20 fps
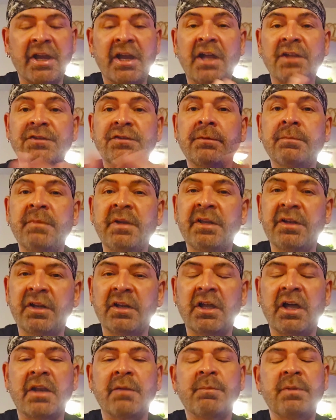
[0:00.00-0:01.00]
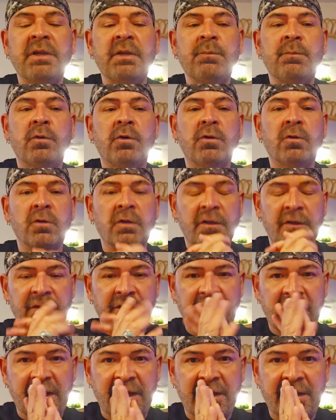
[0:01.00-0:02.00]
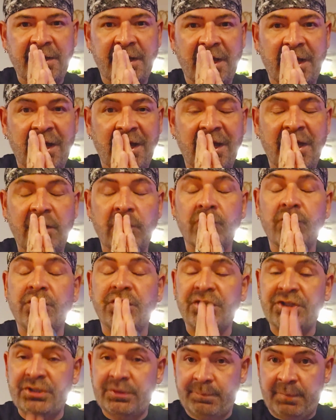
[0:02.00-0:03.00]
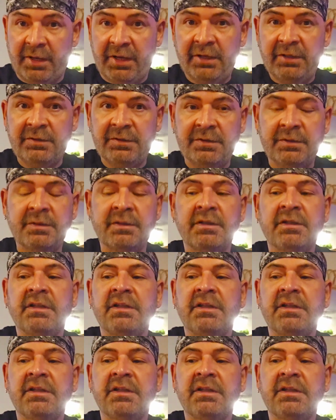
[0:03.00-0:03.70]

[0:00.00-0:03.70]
I got to meet a lot of people that I respect